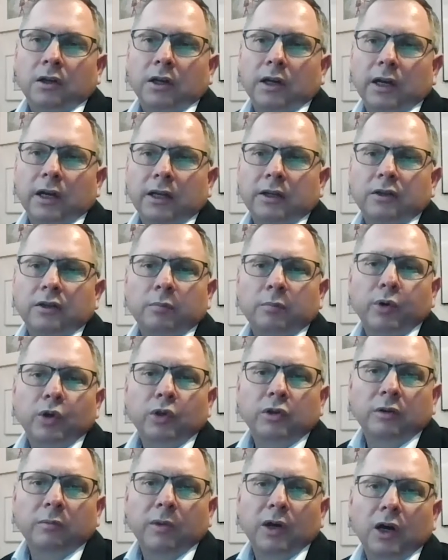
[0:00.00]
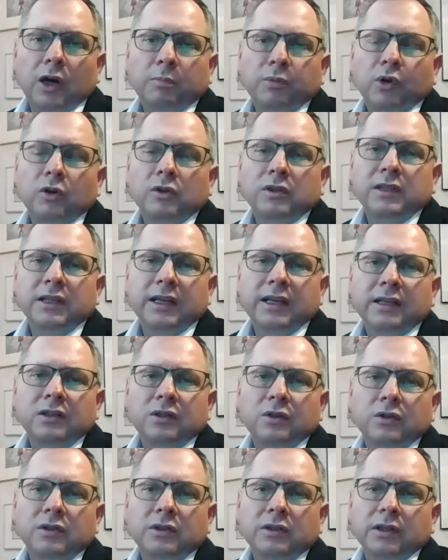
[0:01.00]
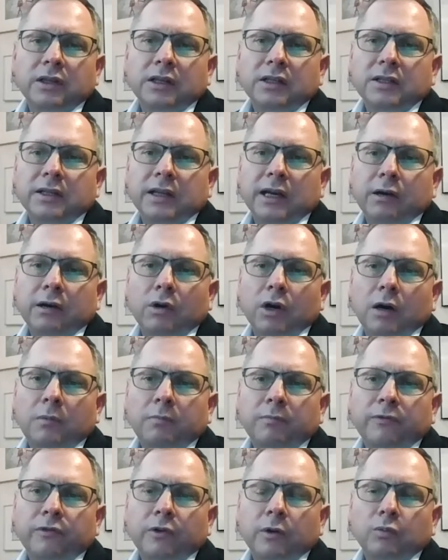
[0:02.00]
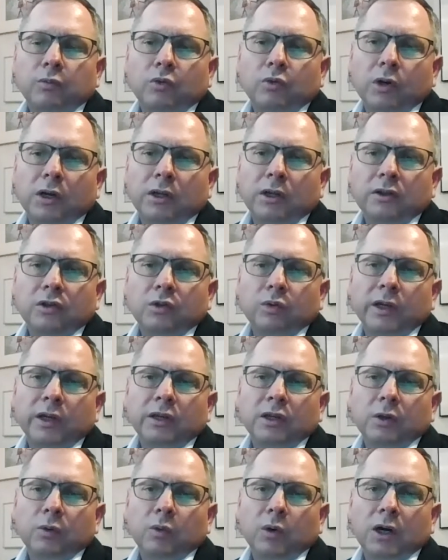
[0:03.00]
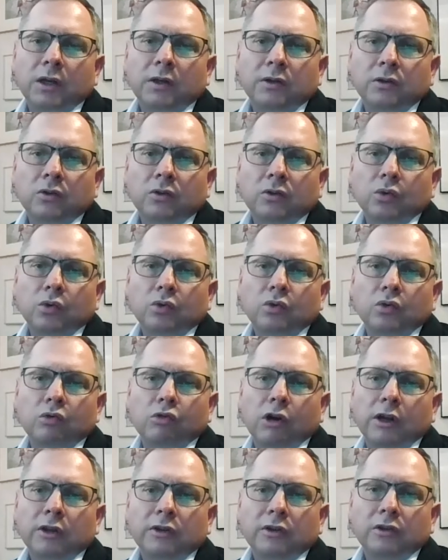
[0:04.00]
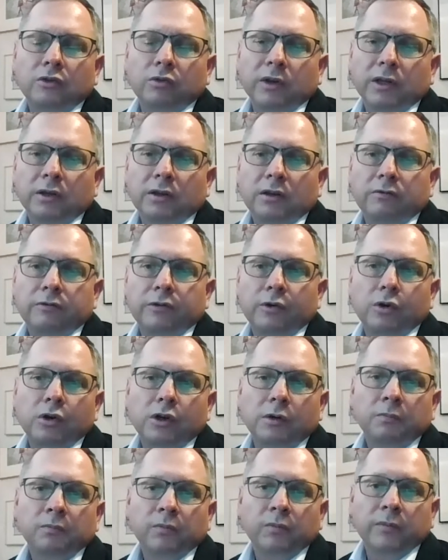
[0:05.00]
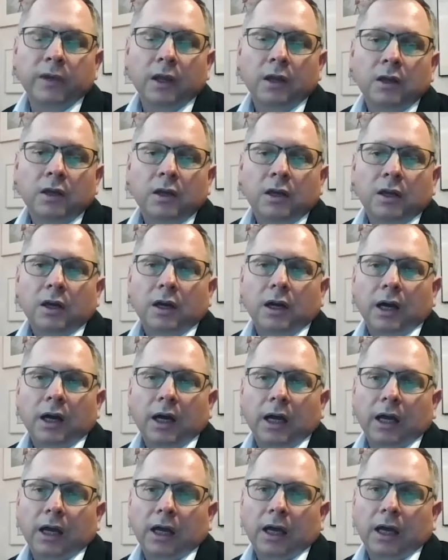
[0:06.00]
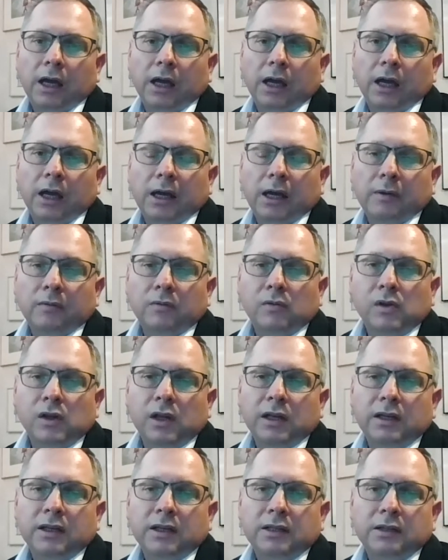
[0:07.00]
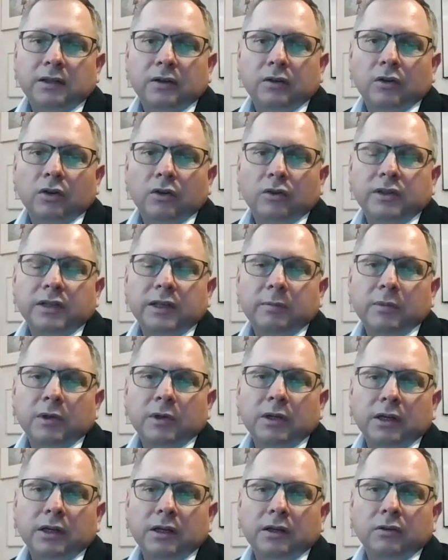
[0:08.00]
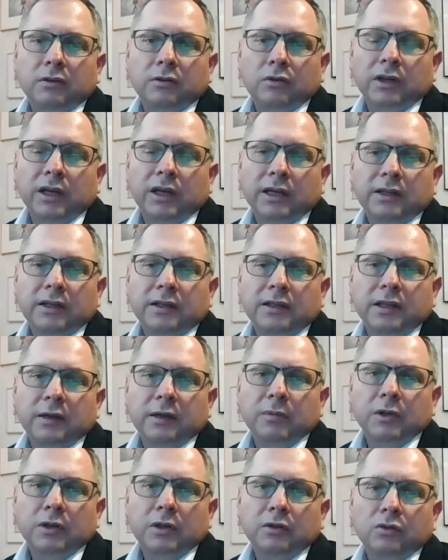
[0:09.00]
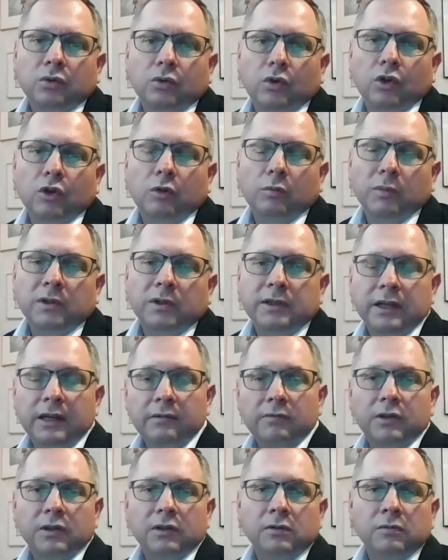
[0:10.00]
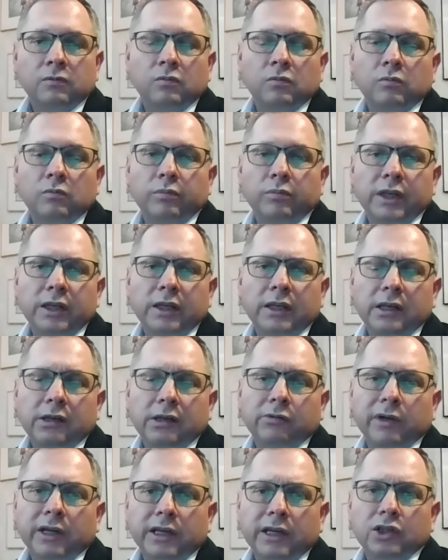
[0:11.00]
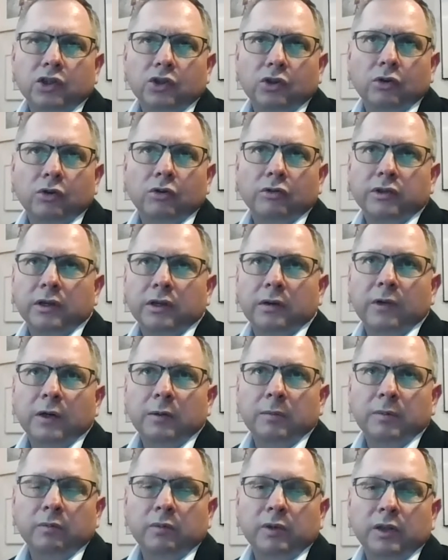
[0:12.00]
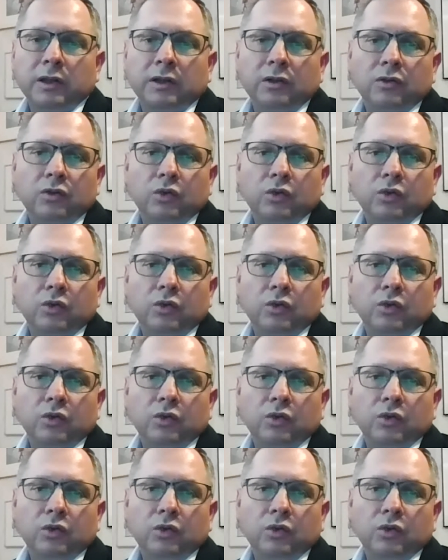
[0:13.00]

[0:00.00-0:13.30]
And the bottom up consensus is now up from 221 to 224. It is similar, getting similar to Goldman's level, PE ratio somewhere between